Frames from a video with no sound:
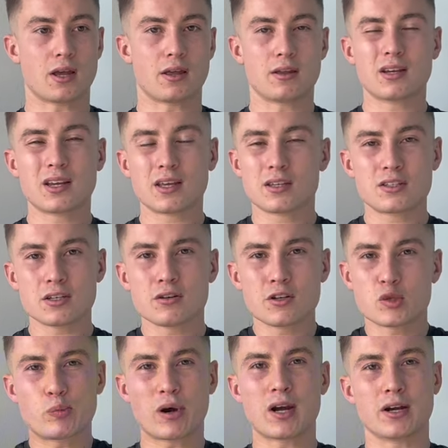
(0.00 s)
like,
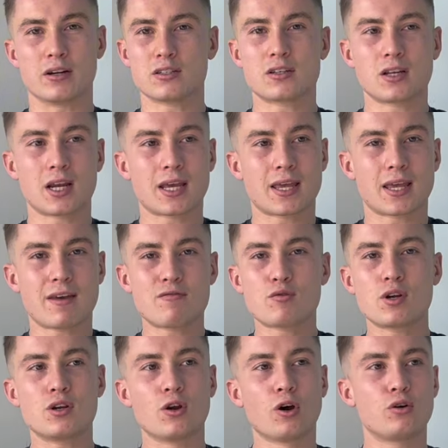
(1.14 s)
serious buyers. Like,
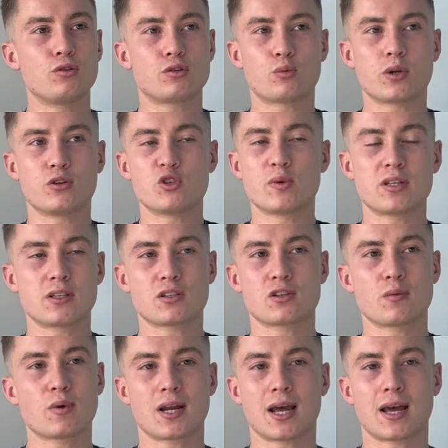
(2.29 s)
everyone knows when you speak to
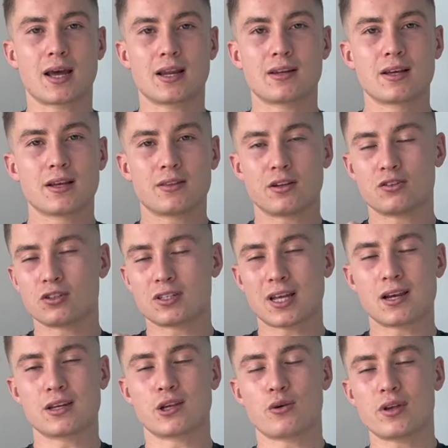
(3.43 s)
someone and they're just
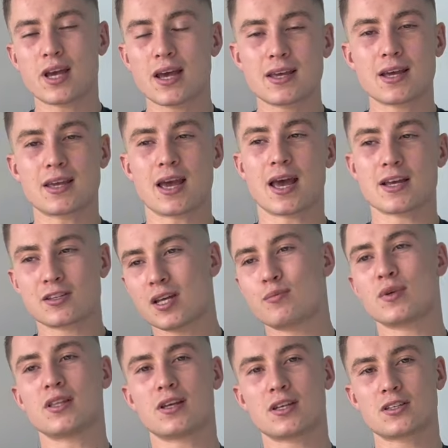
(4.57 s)
telling you, yeah, send me
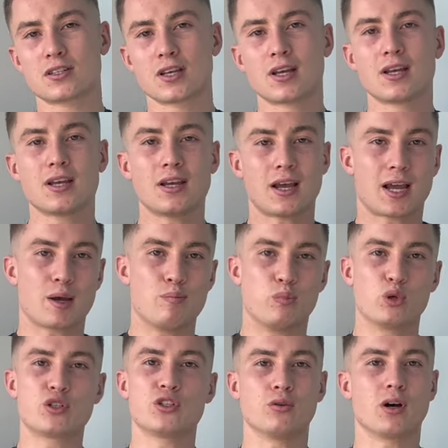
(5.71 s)
this, and
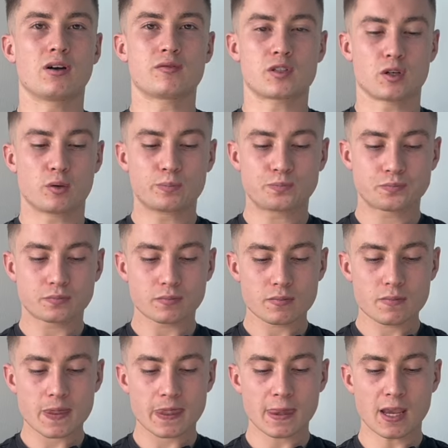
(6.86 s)
brush you off. So
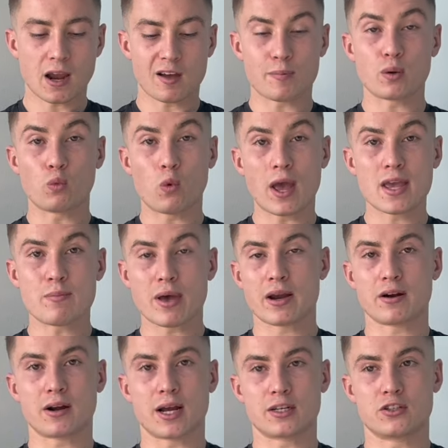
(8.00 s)
I've been way
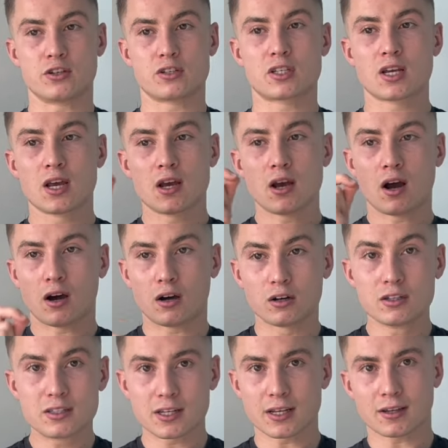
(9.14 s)
better at just
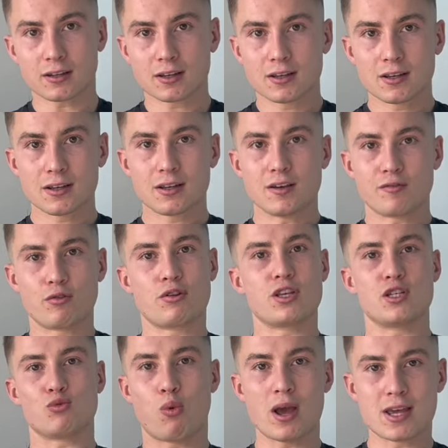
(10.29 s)
hunting for
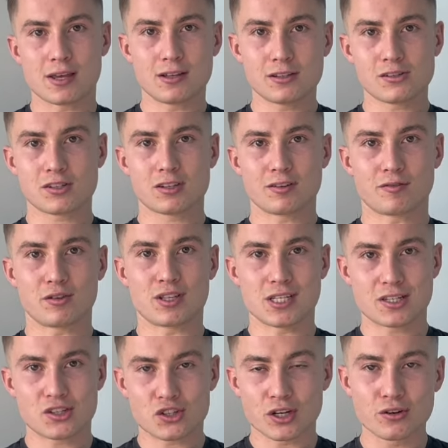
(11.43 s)
these whales, for these
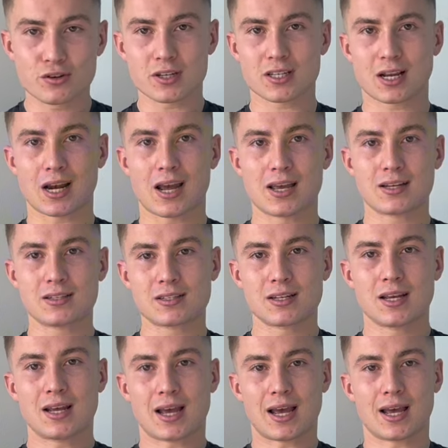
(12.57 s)
serious clients,
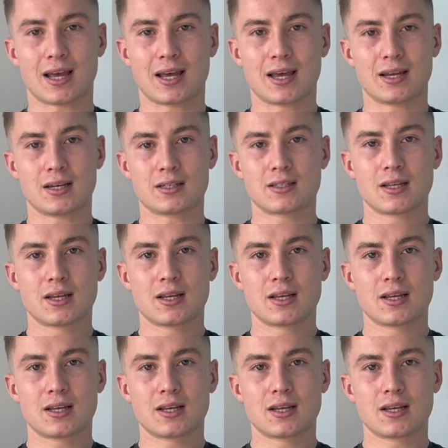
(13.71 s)
and